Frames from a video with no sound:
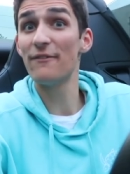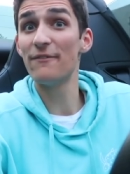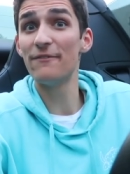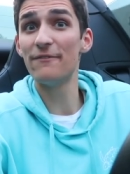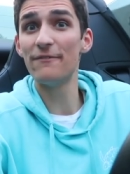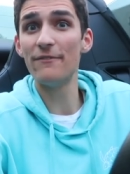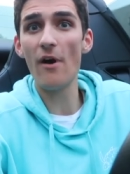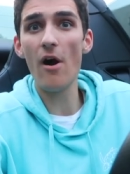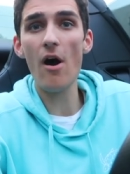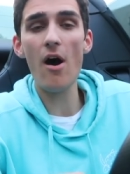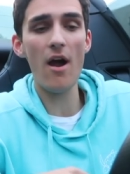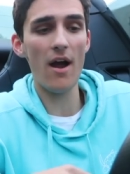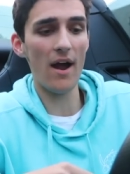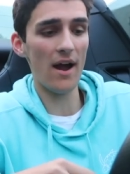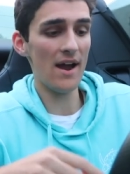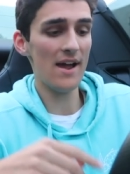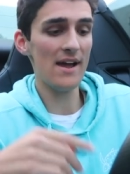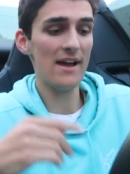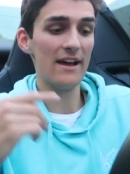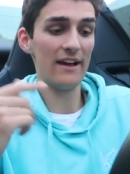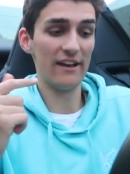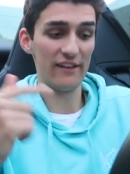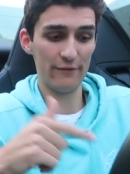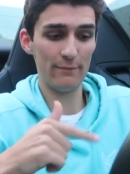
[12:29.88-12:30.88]
far
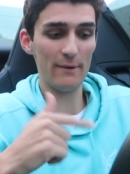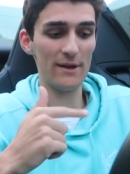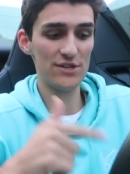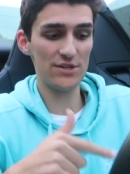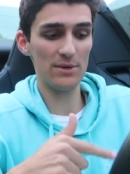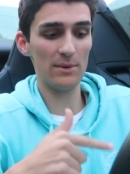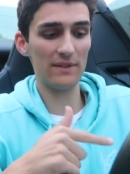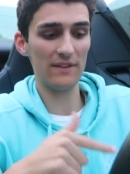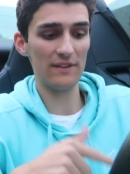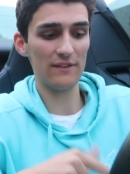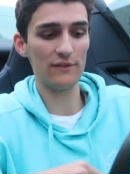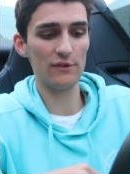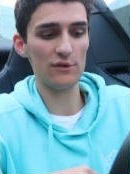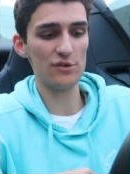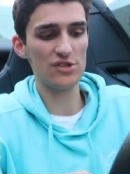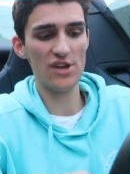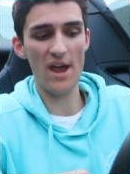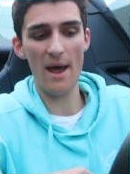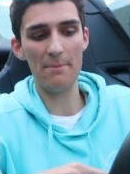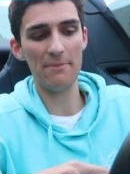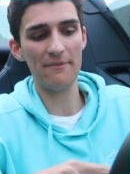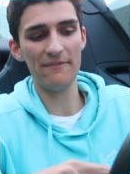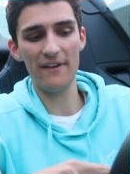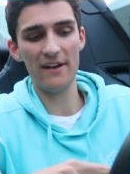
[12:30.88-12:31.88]
especially with this new
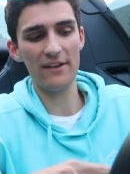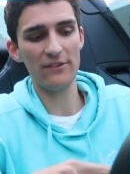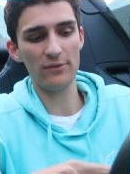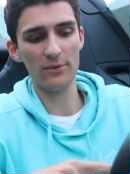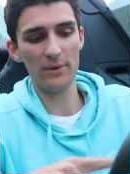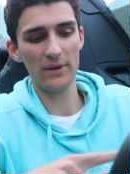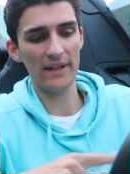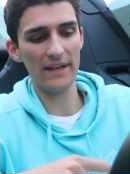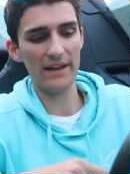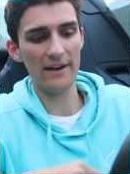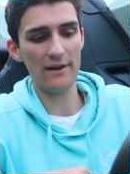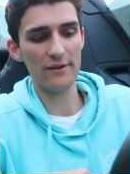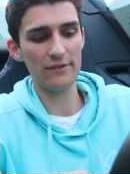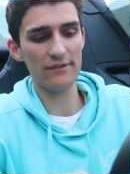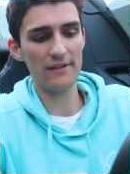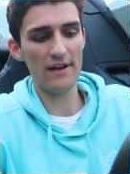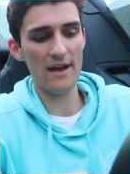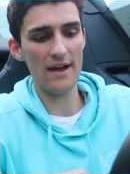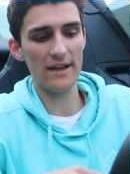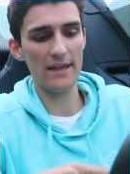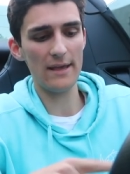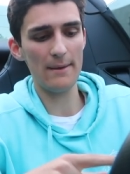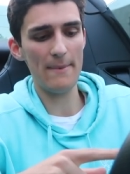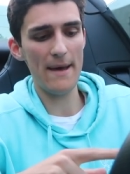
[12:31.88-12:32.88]
Shopify store like I was
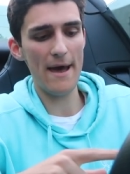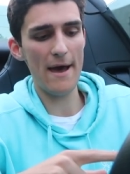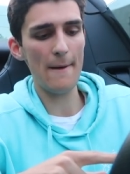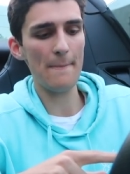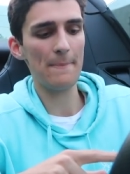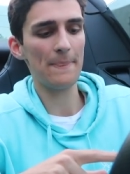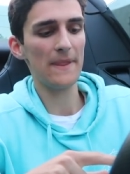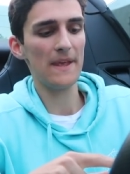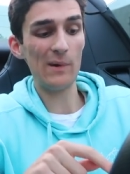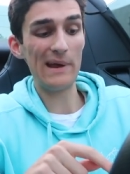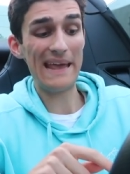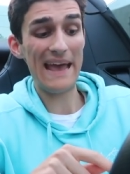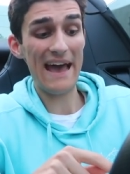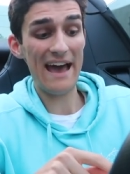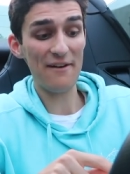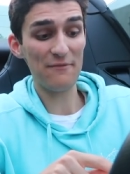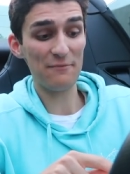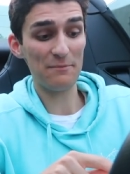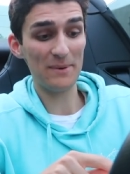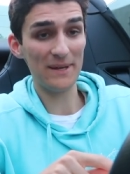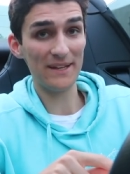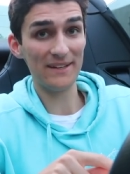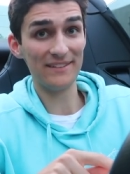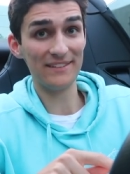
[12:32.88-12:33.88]
talking about, we
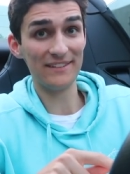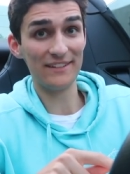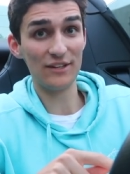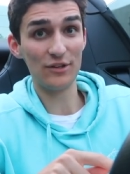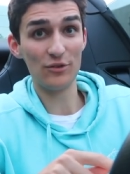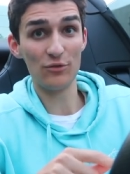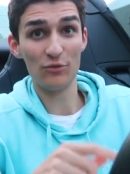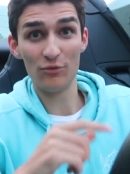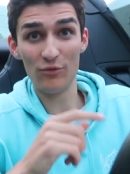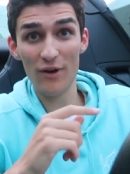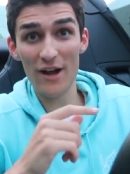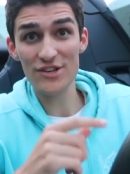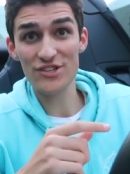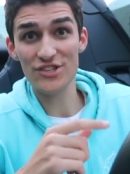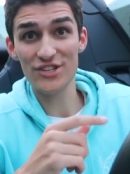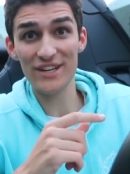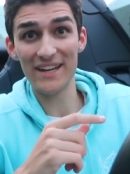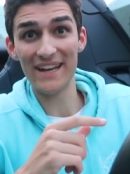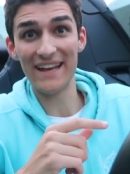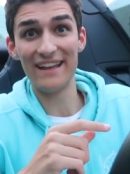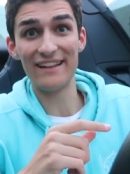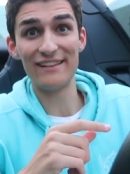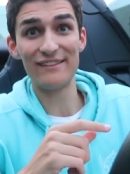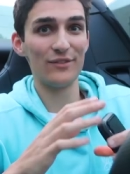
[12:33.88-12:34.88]
have been
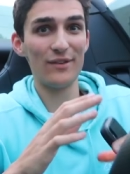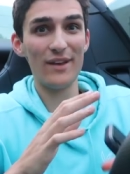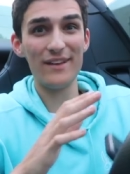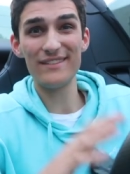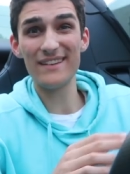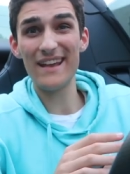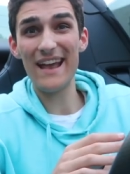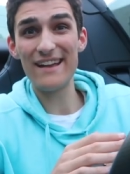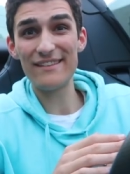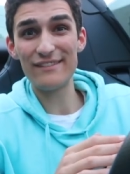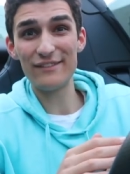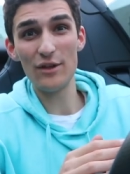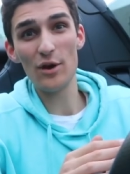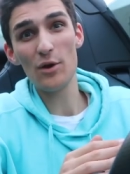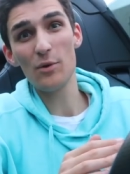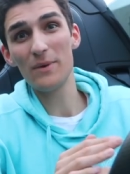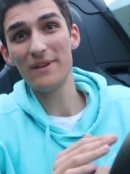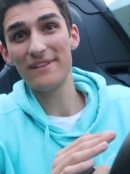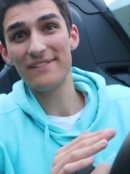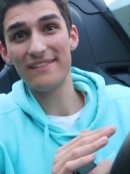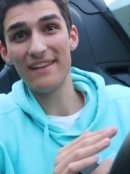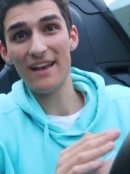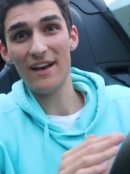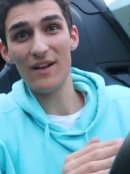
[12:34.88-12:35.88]
crushing it. So as you guys know,
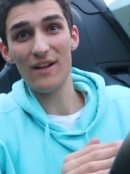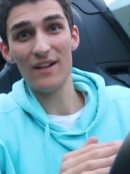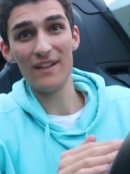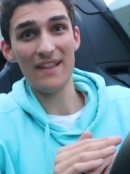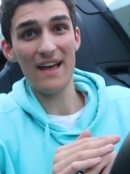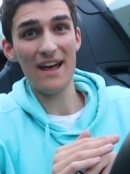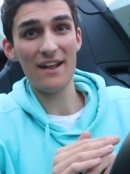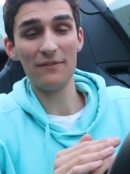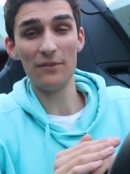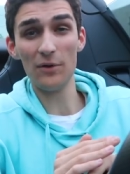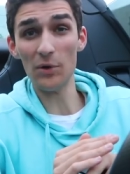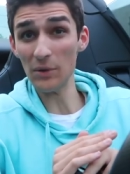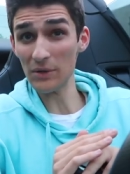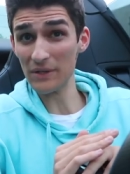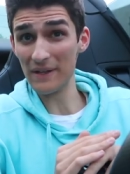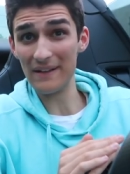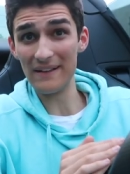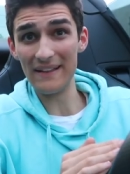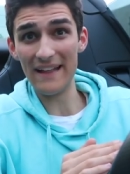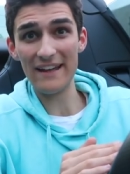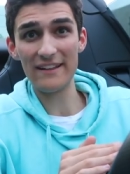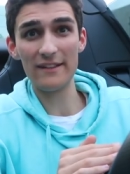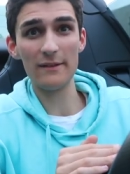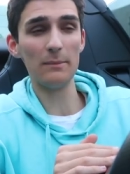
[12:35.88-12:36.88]
we sell a lot of old
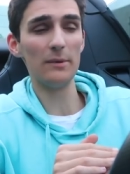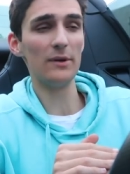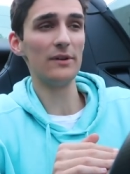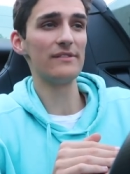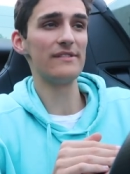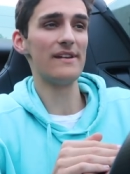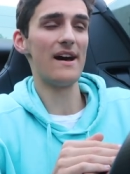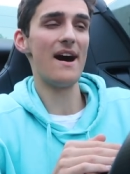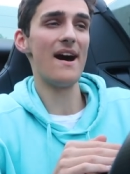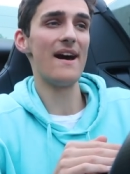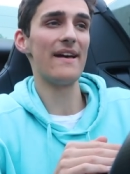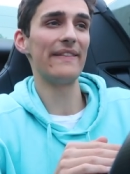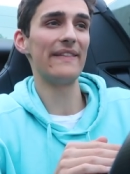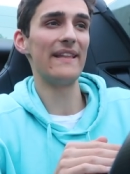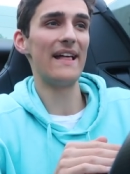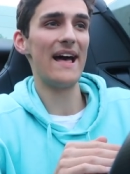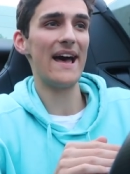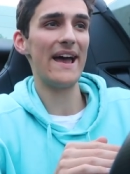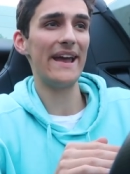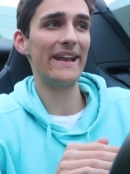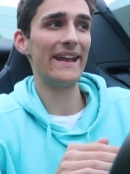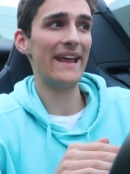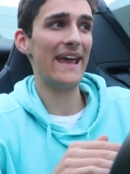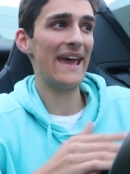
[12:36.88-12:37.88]
collectibles
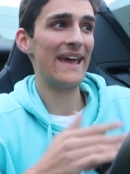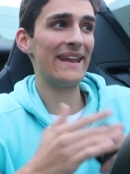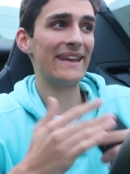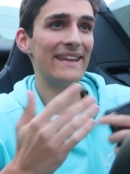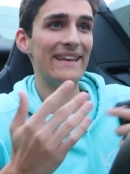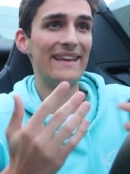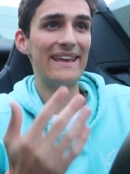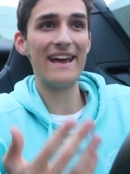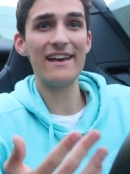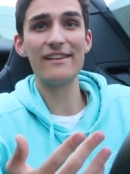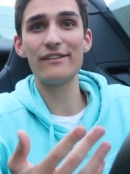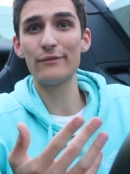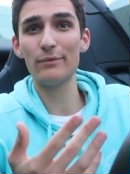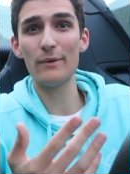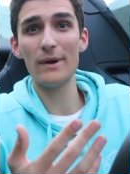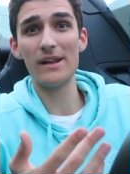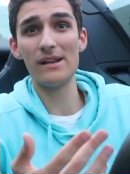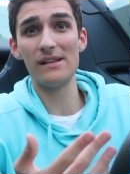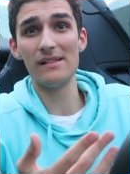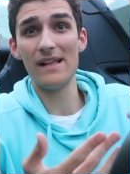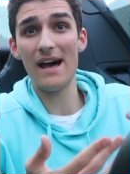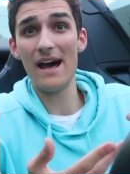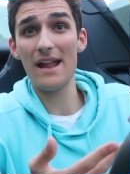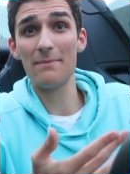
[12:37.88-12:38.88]
online and guess
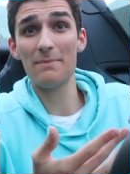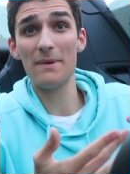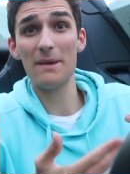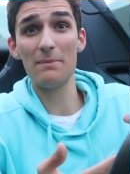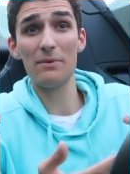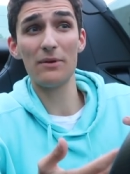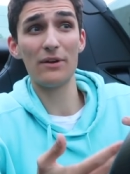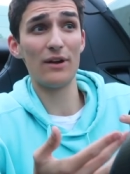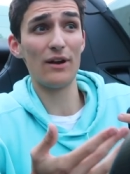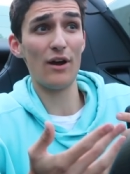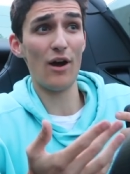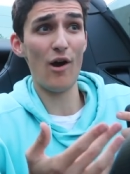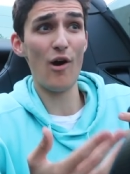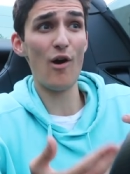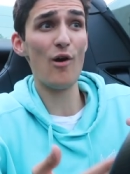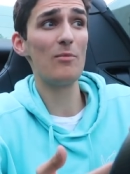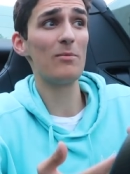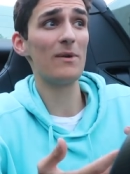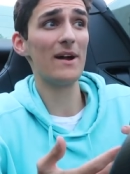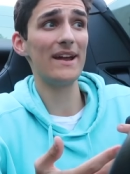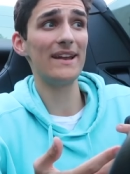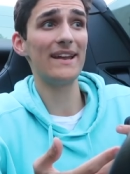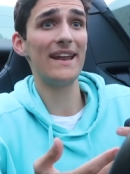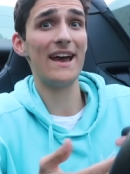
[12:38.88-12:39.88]
what? A lot of people are
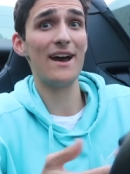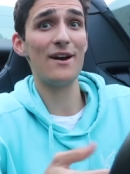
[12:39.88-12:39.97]
home right